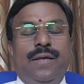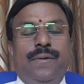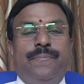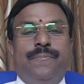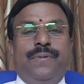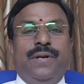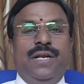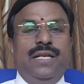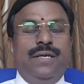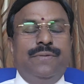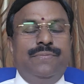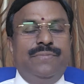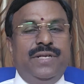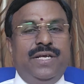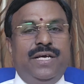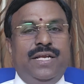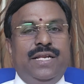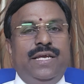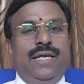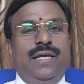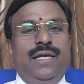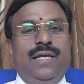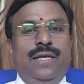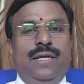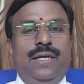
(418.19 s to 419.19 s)

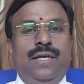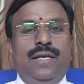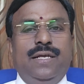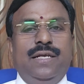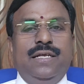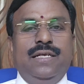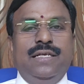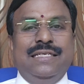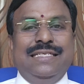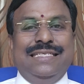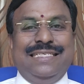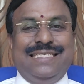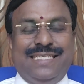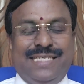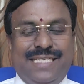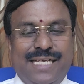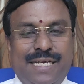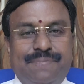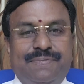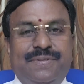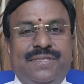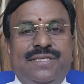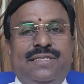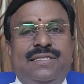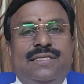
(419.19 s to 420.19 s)
preliminary
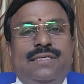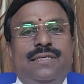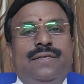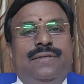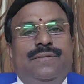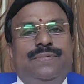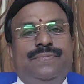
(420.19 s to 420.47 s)
steps,